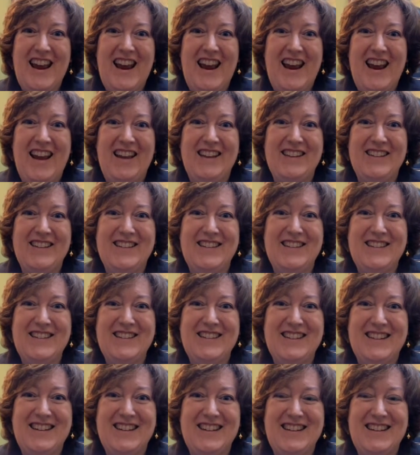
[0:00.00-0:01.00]
And,
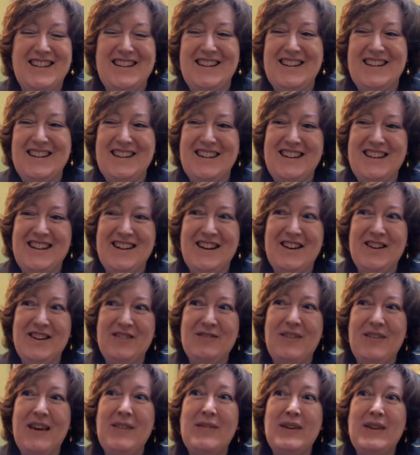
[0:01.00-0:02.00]
you know,
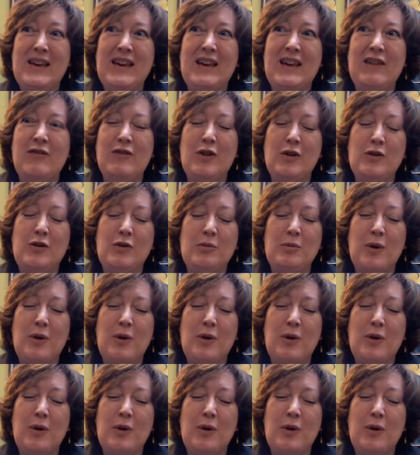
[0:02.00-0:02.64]
maybe if those